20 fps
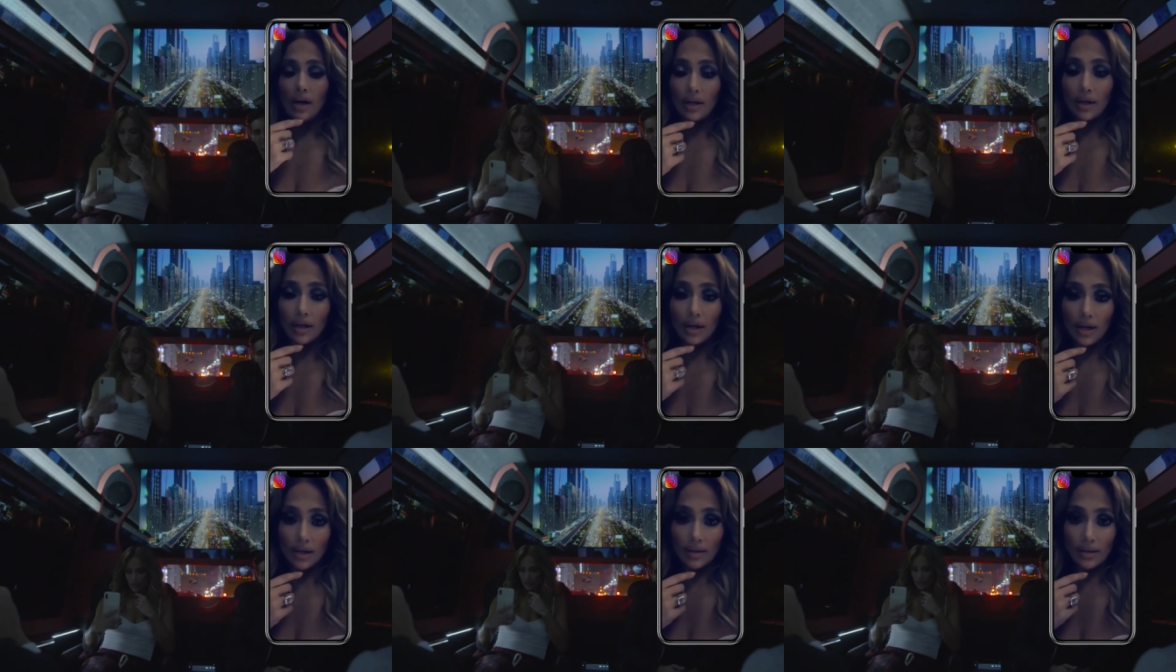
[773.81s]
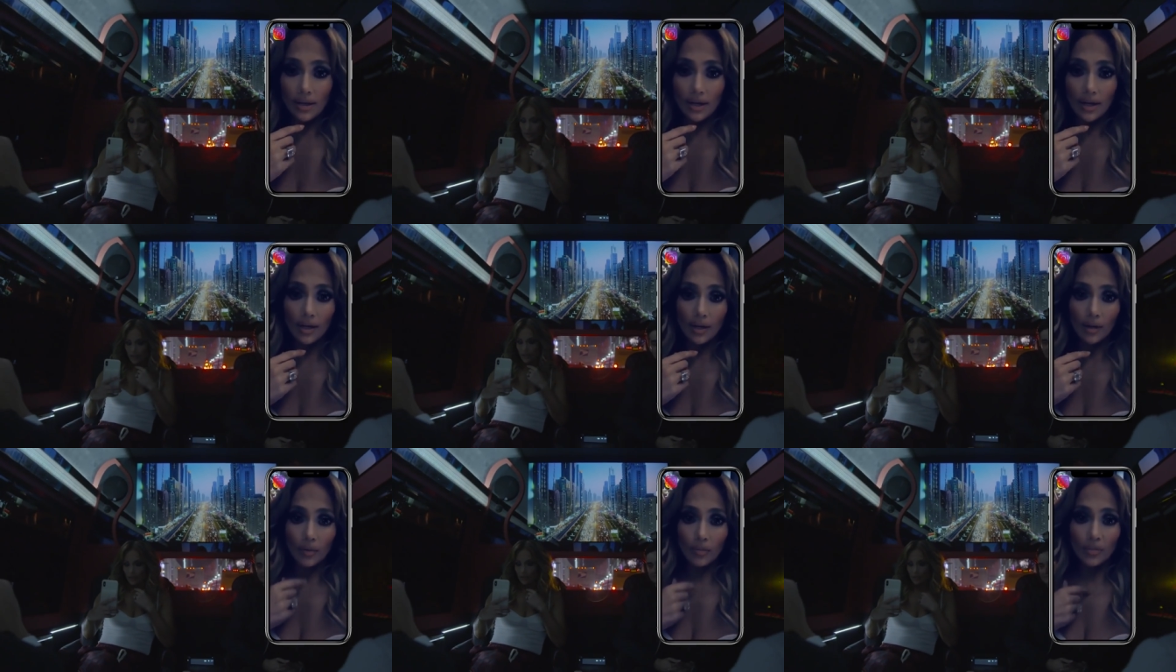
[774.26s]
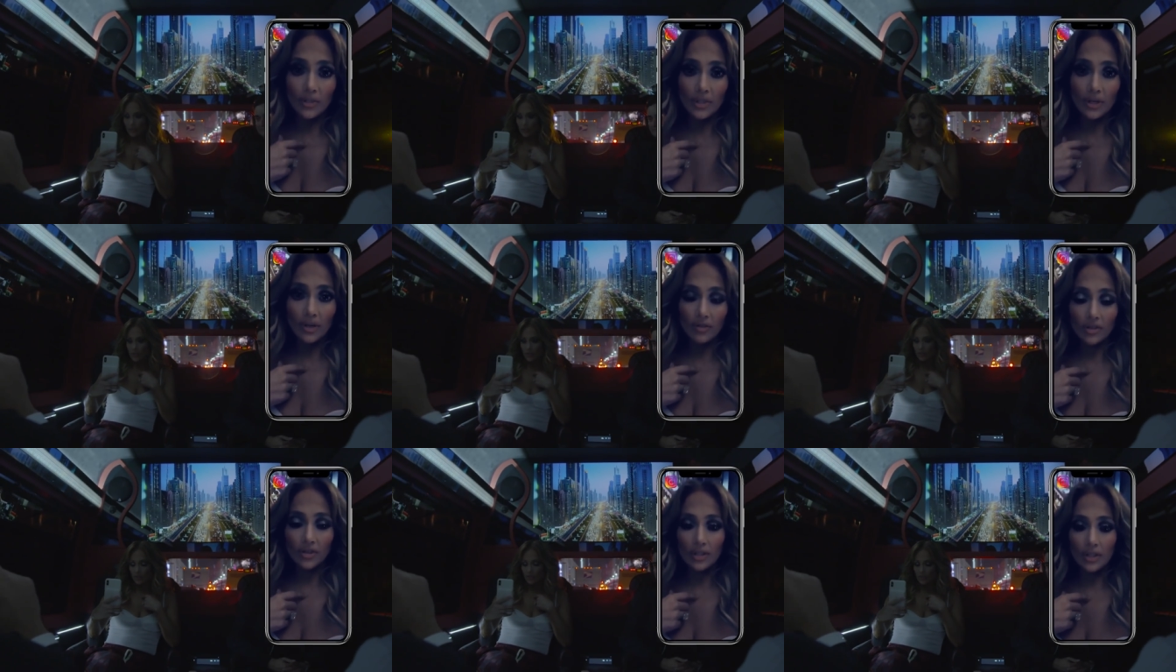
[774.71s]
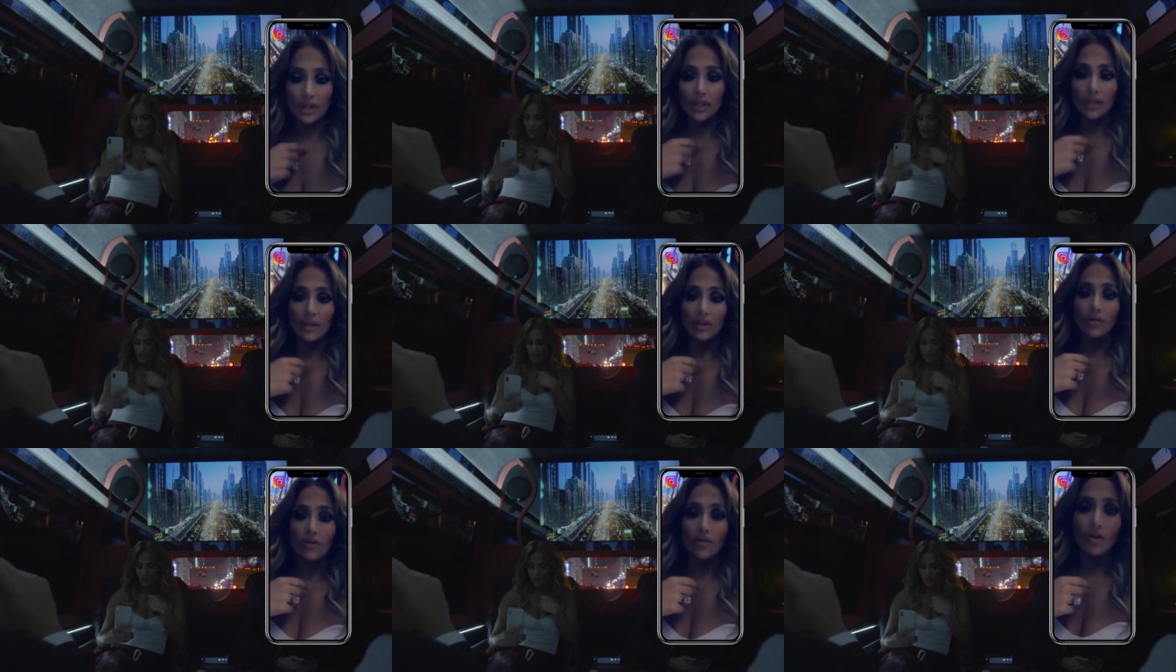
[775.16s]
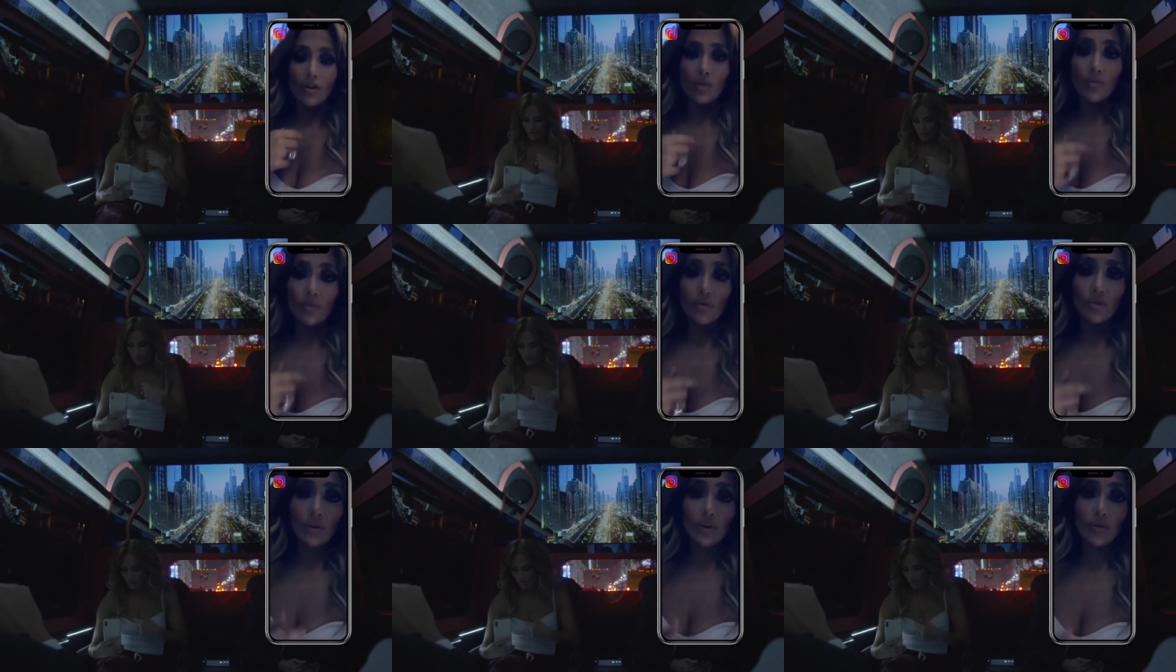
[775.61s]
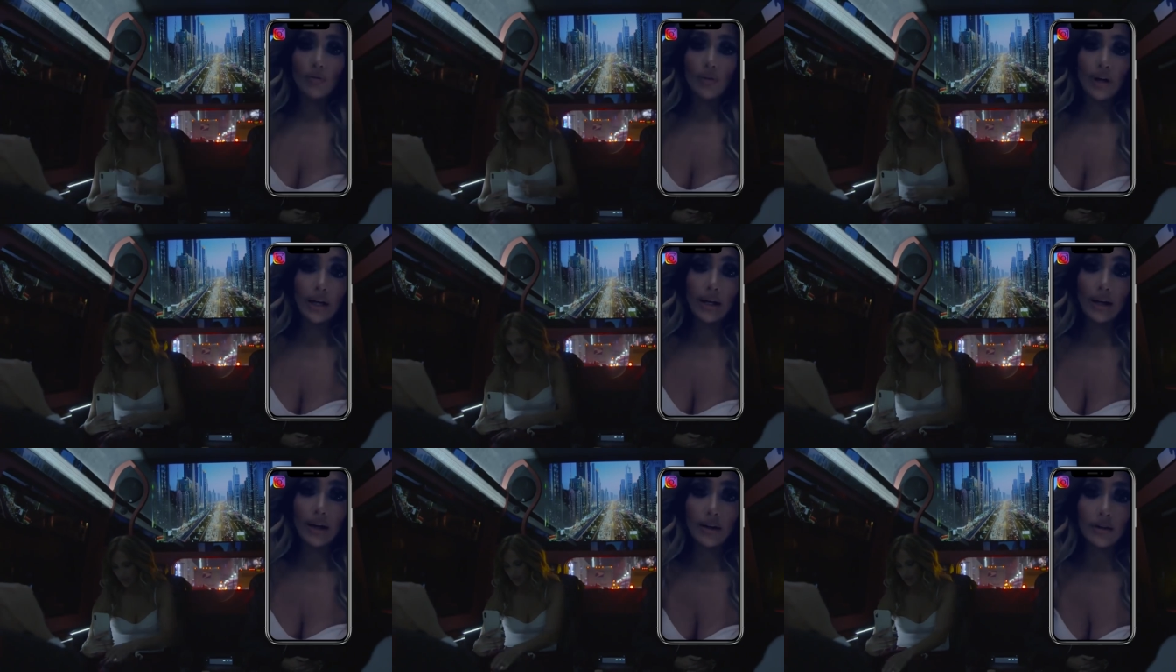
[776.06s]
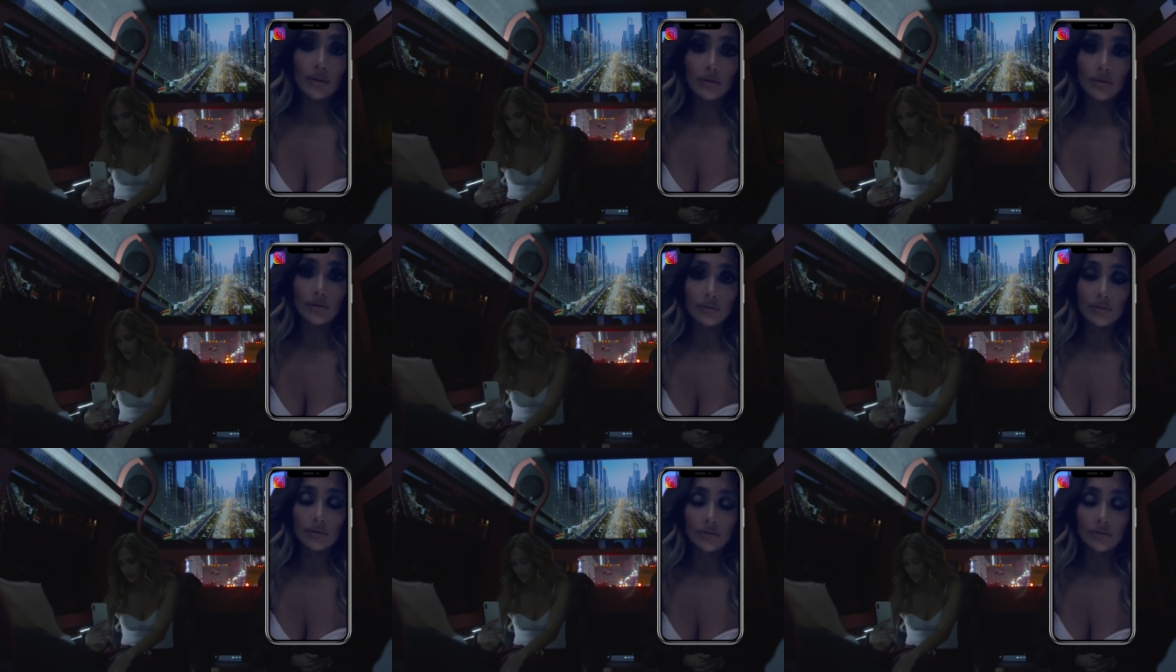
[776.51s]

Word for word: Hi guys, I am devastated and heartbroken right now.